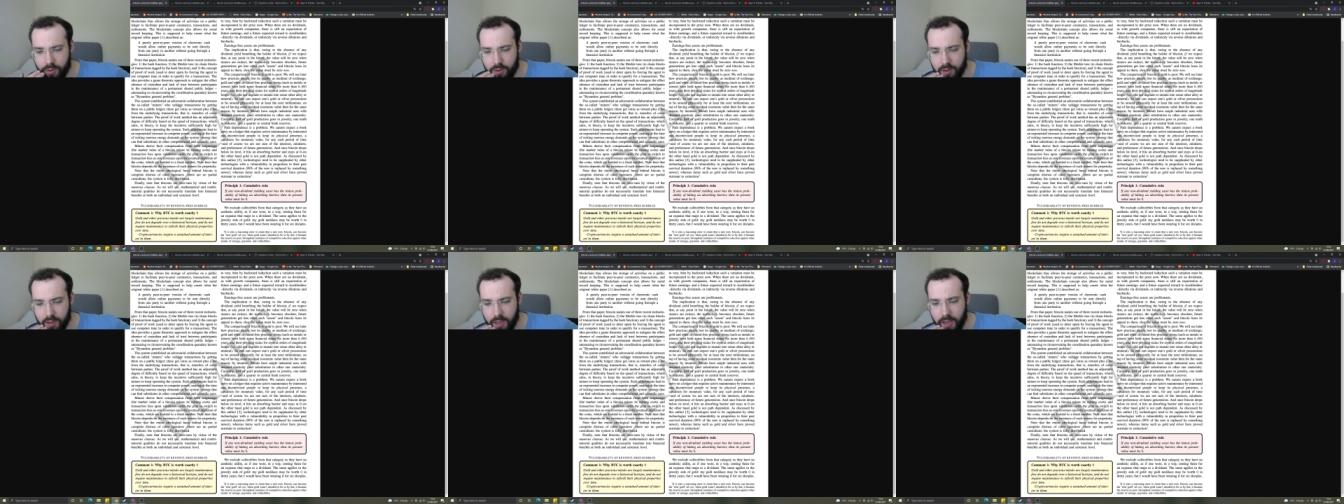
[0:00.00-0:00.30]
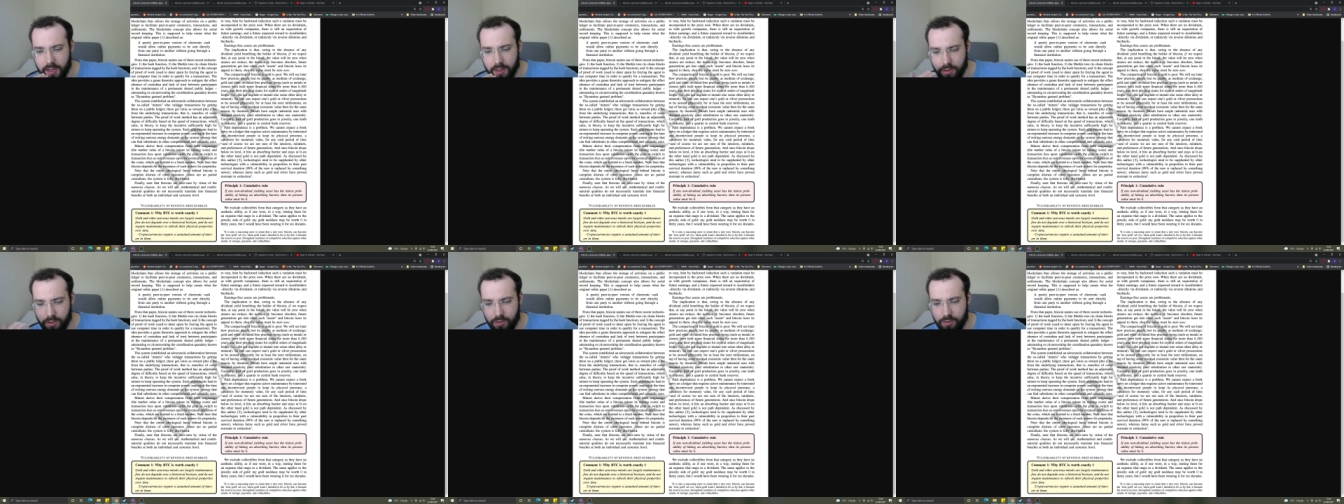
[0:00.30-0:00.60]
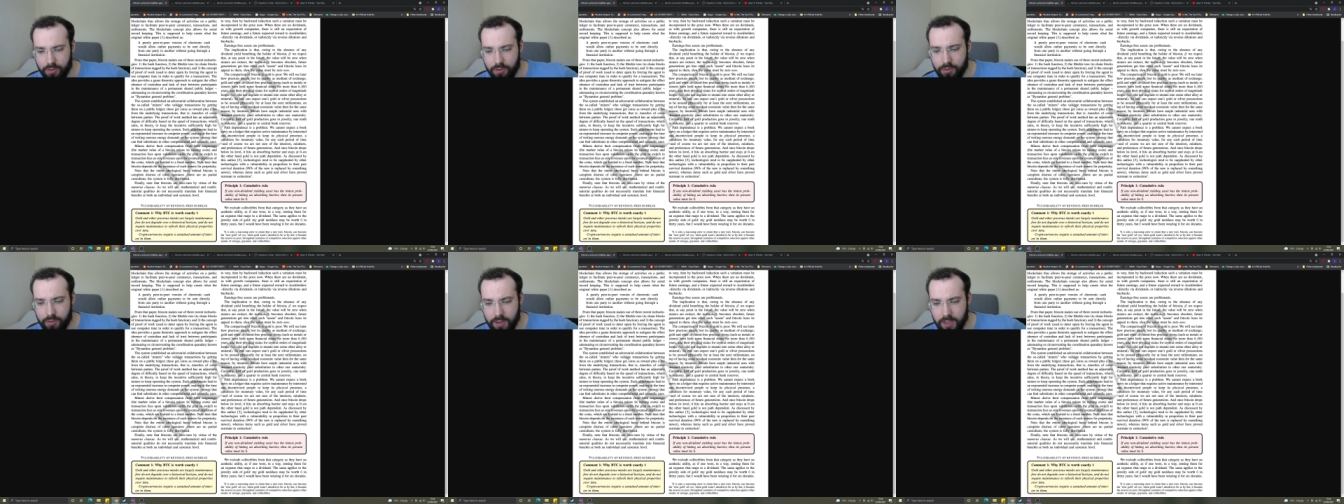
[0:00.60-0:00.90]
yeah, you
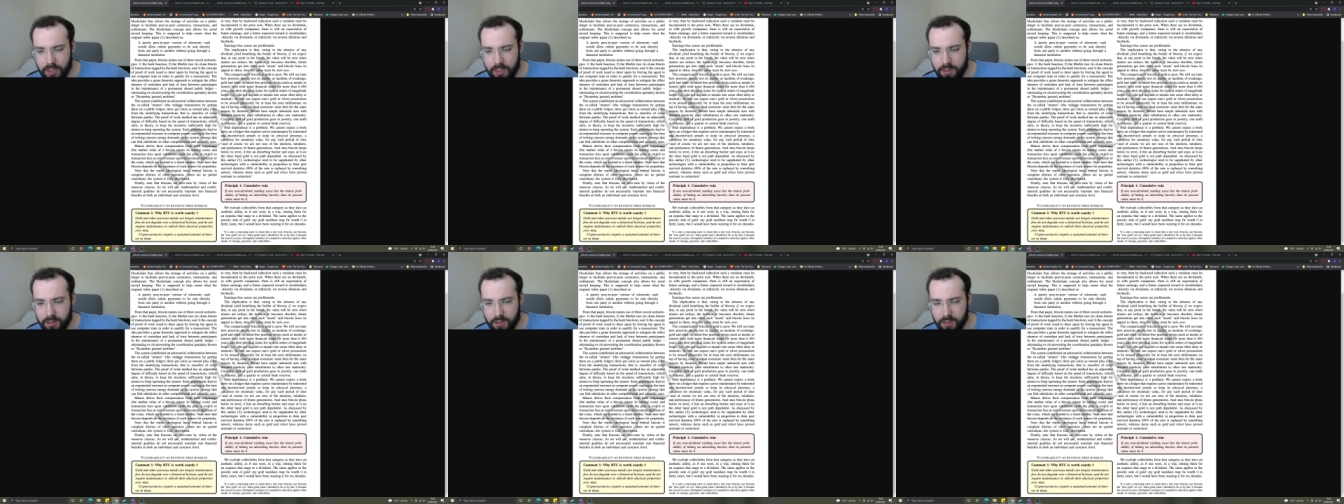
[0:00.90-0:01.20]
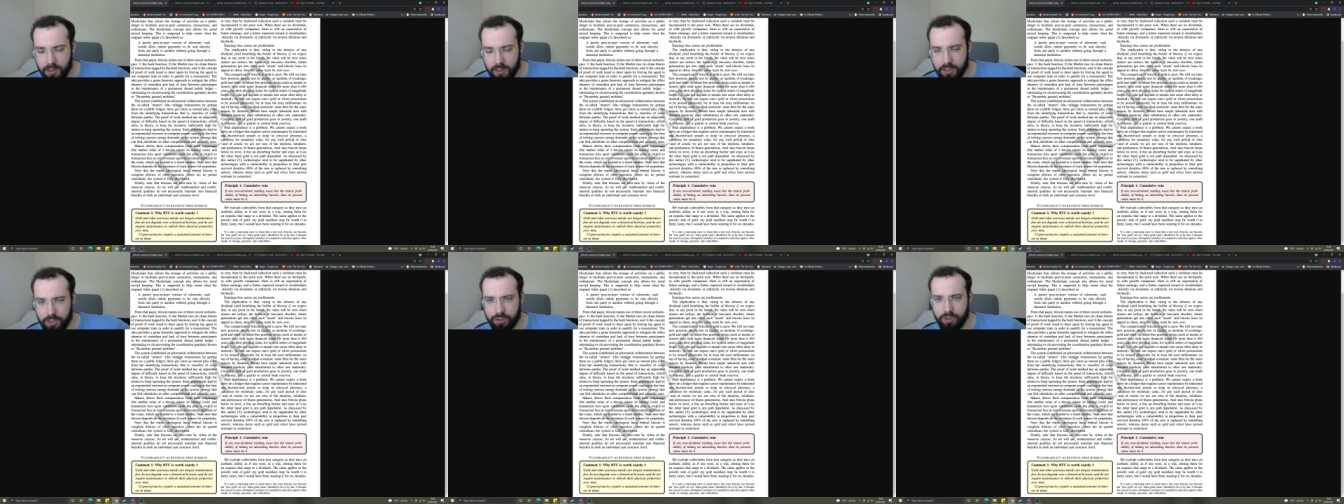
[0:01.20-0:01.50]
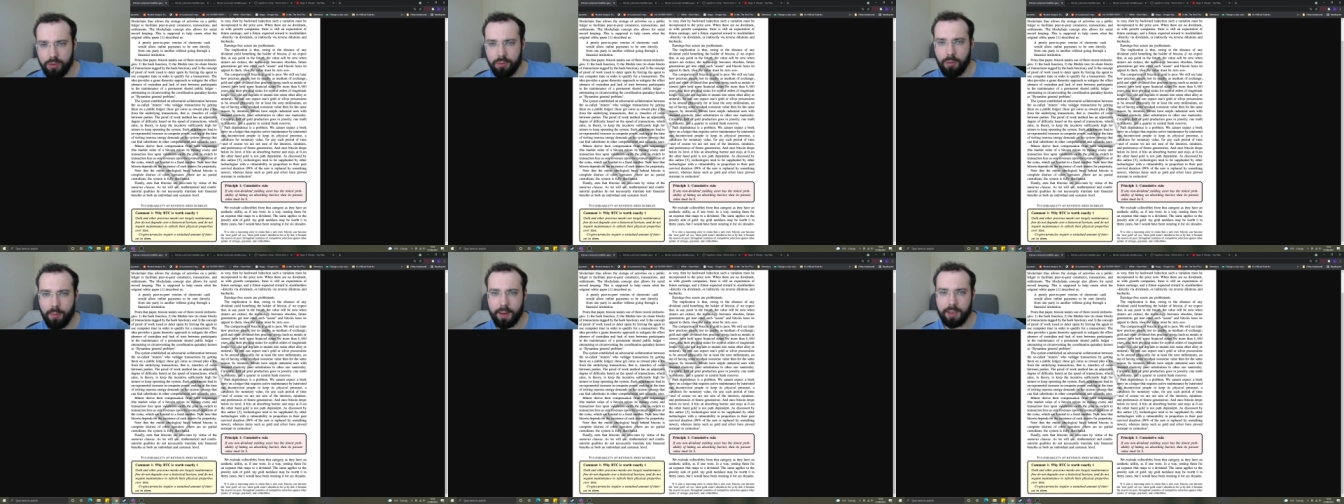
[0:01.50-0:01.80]
you need
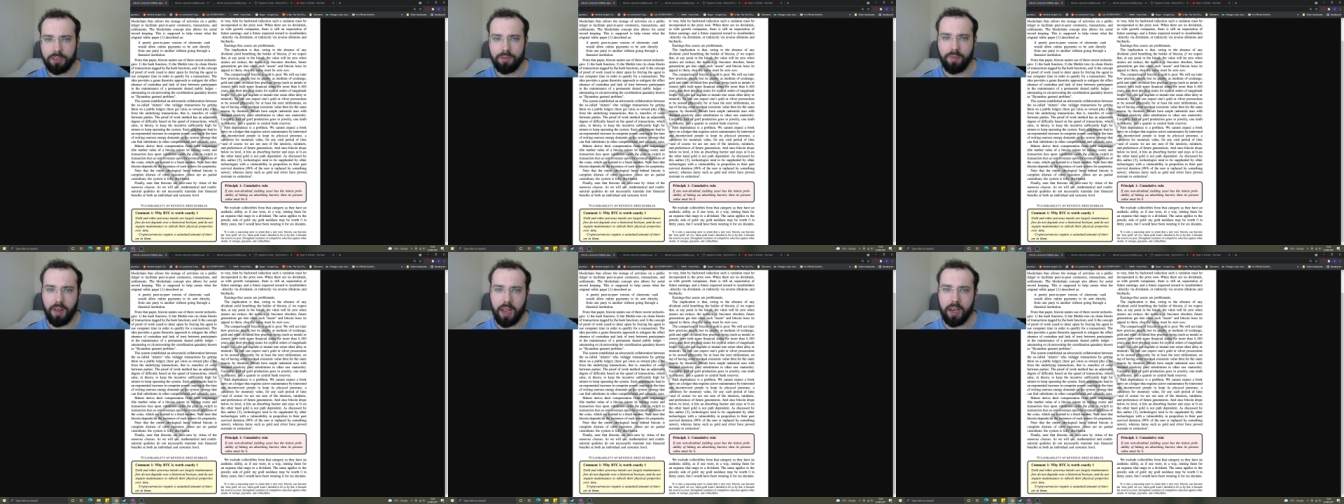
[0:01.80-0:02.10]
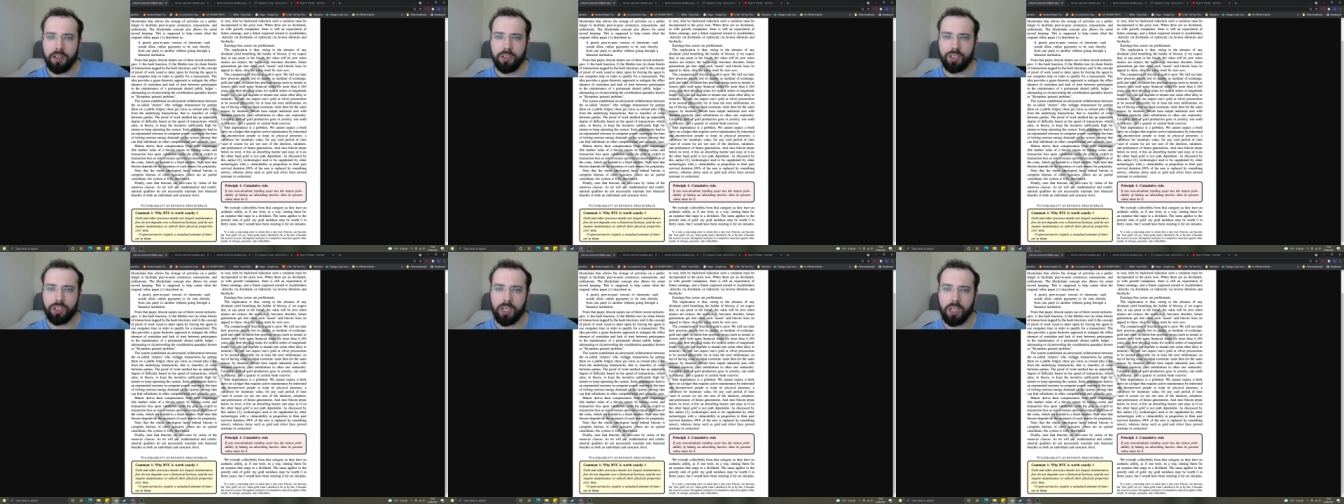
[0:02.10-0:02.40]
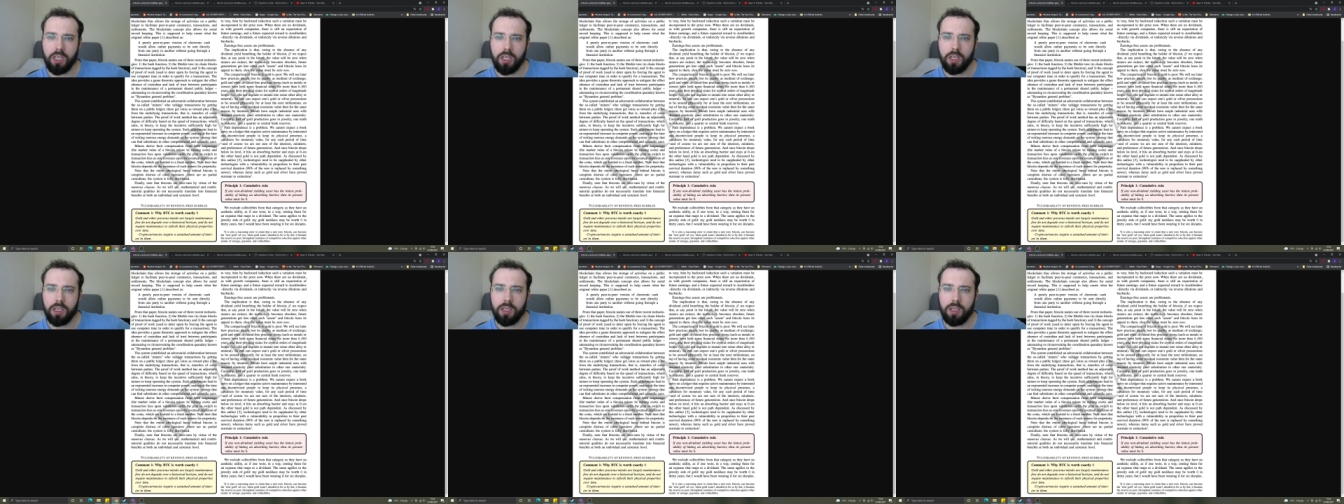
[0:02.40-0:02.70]
extreme amounts of energy